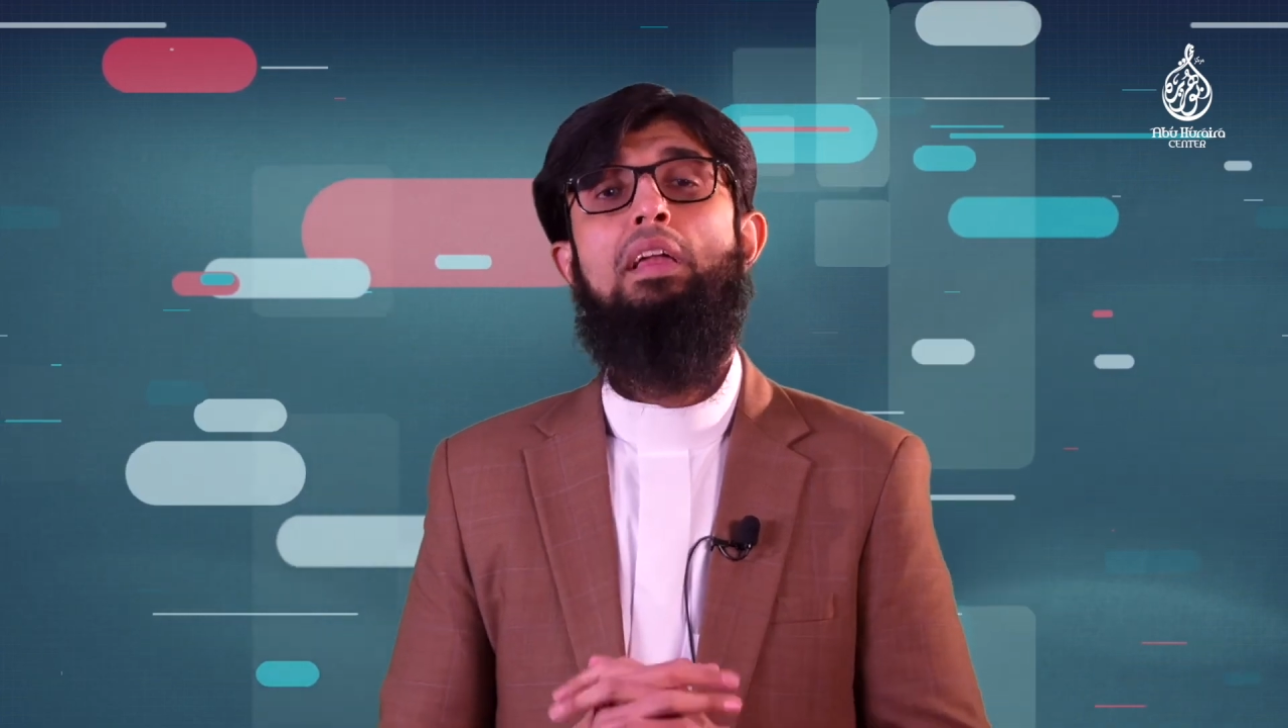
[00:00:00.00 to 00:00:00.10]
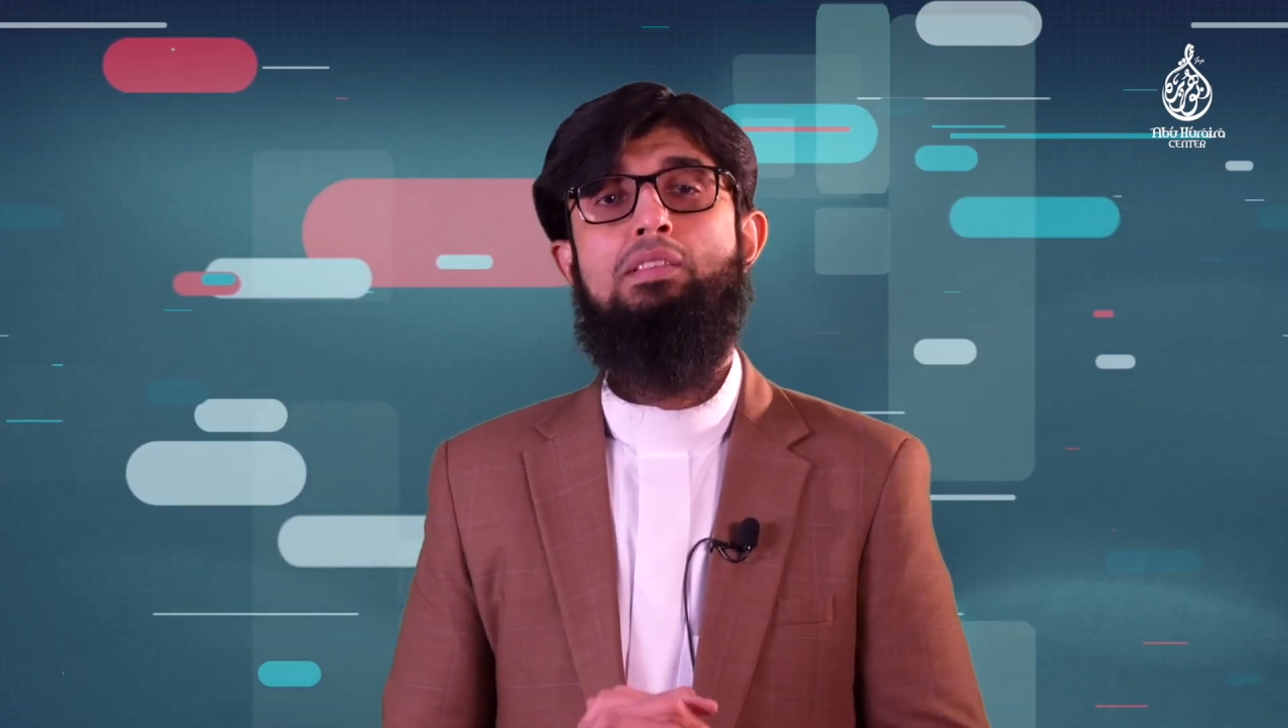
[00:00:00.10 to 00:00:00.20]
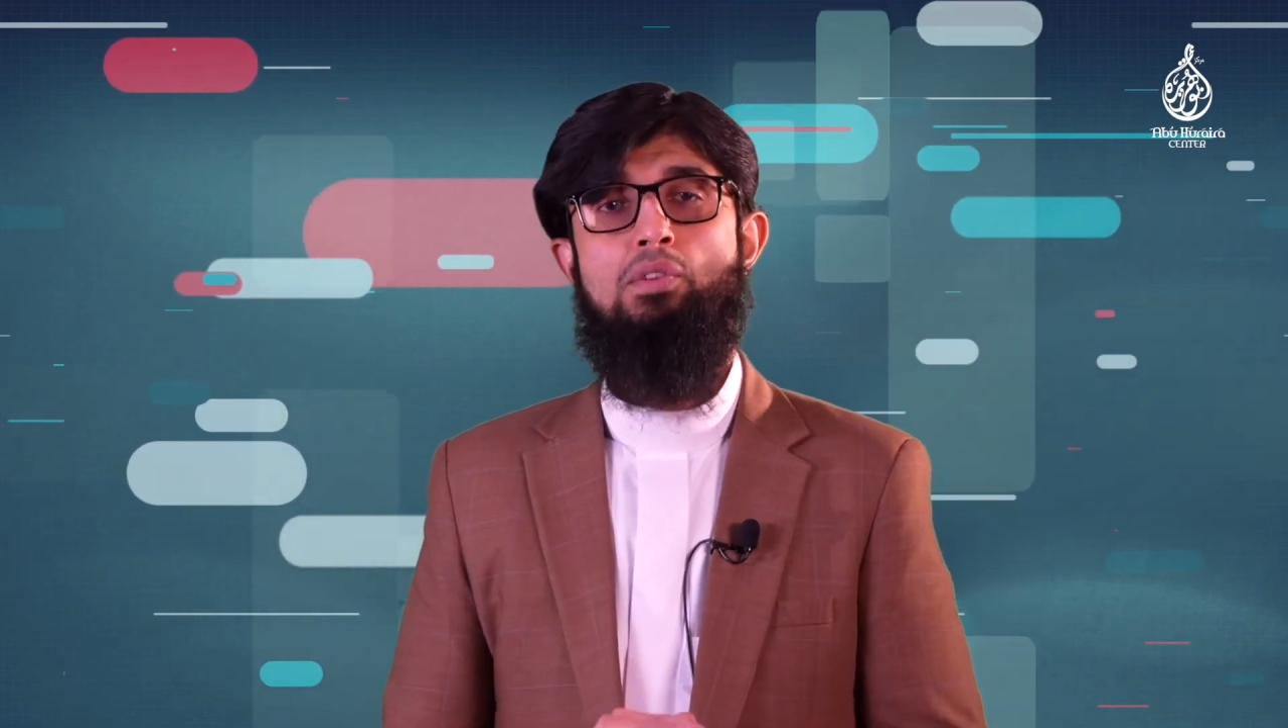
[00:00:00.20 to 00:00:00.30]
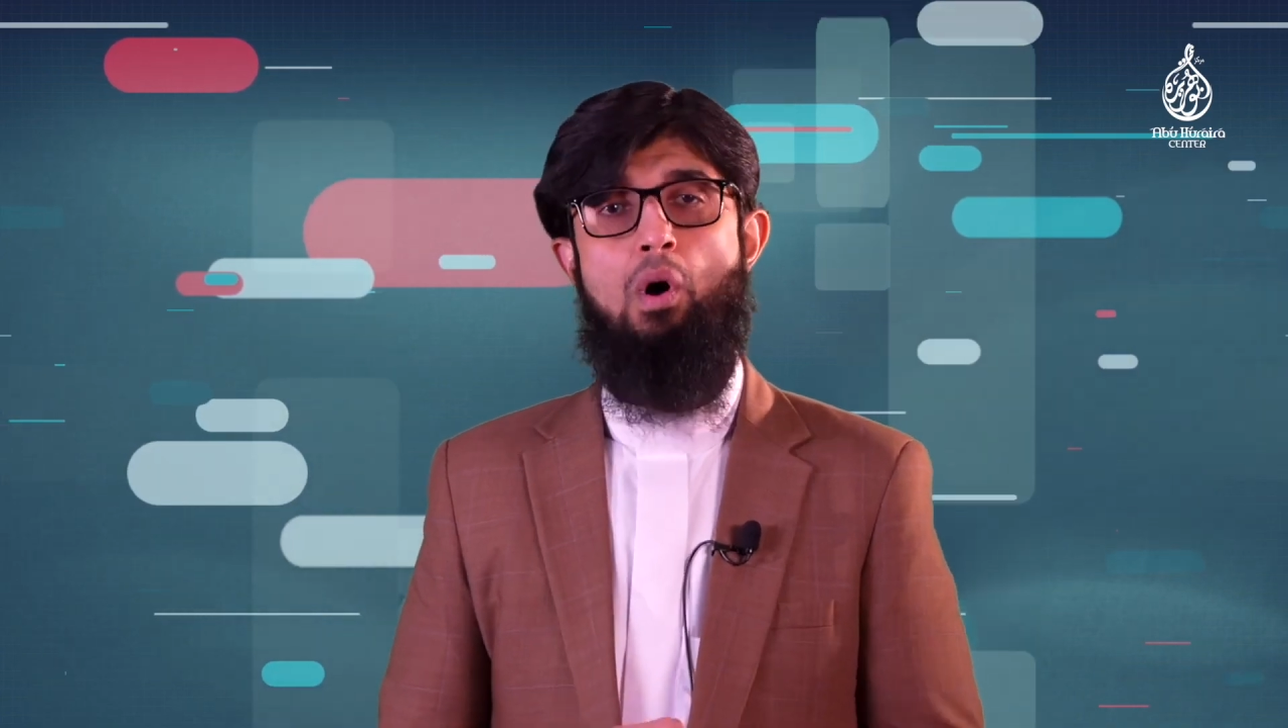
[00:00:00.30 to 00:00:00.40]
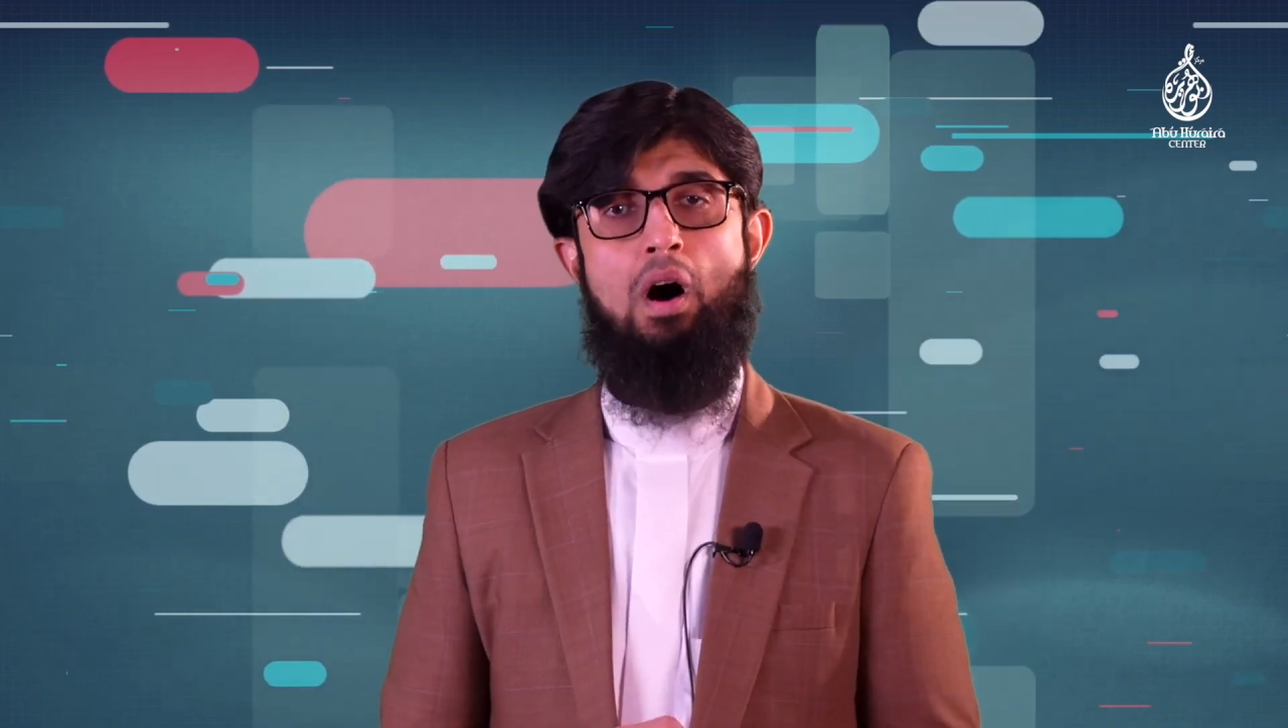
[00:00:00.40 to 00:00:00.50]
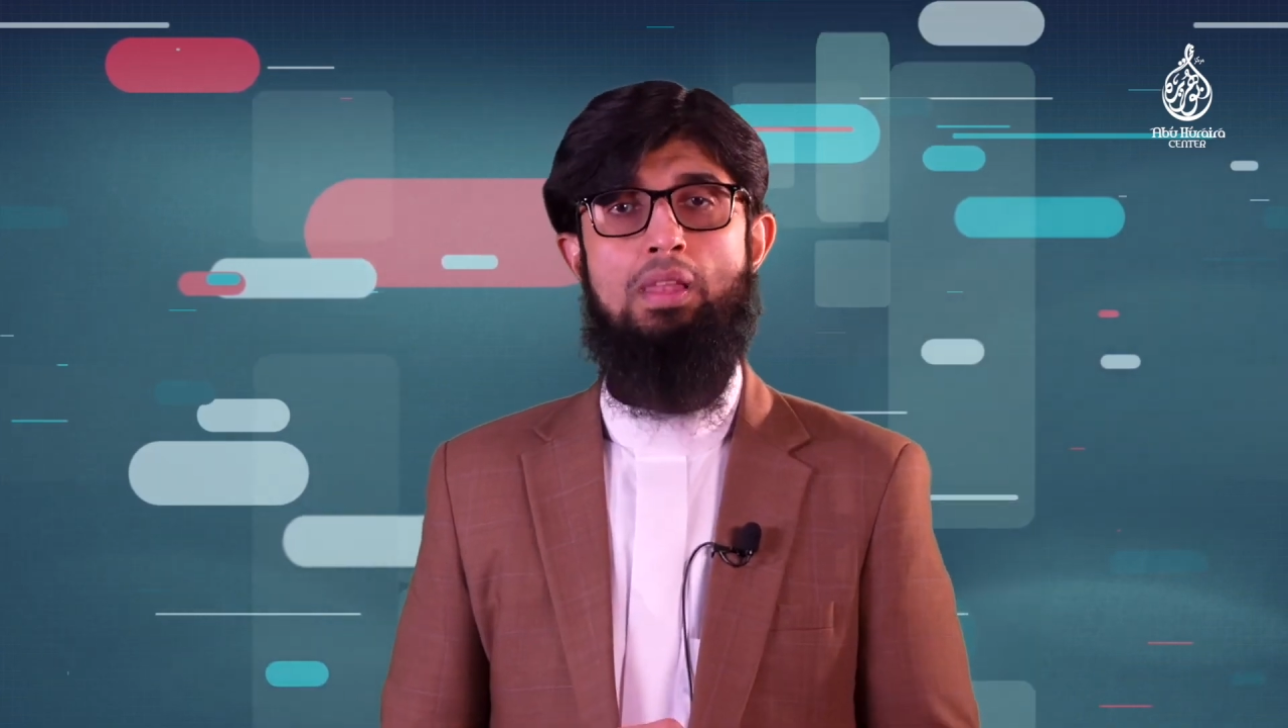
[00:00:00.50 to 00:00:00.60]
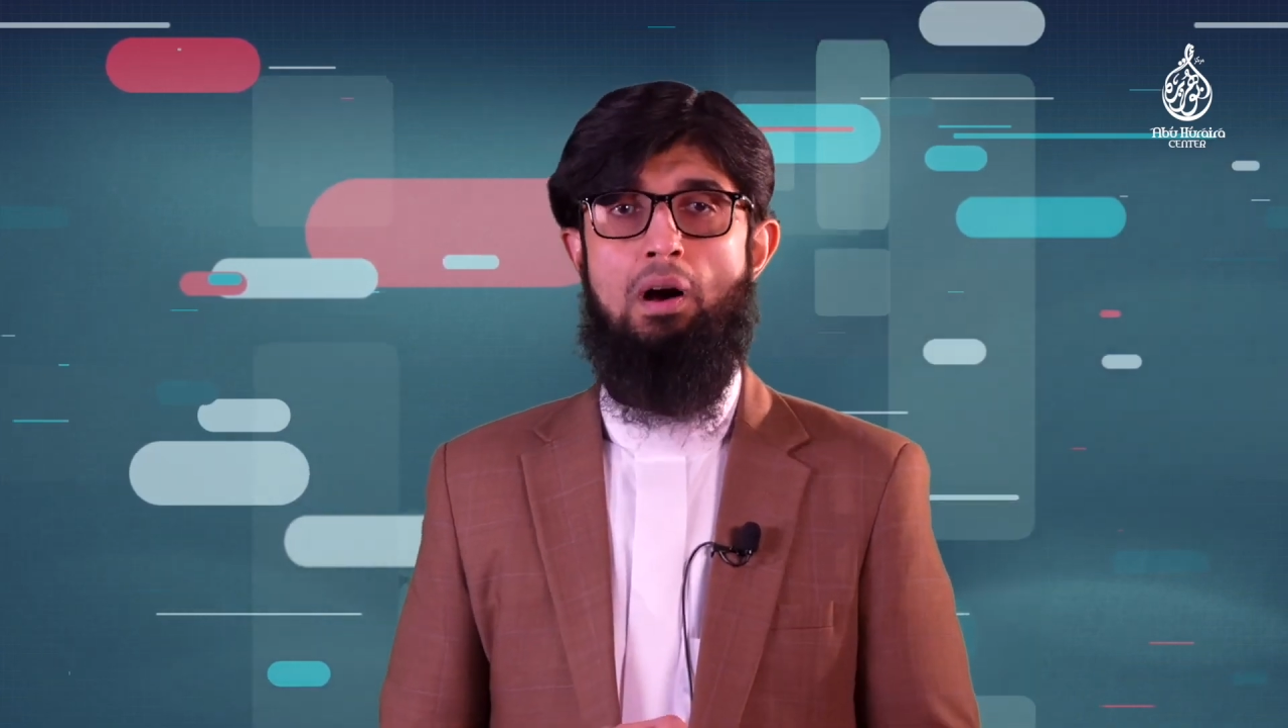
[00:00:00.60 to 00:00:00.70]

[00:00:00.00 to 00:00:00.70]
is all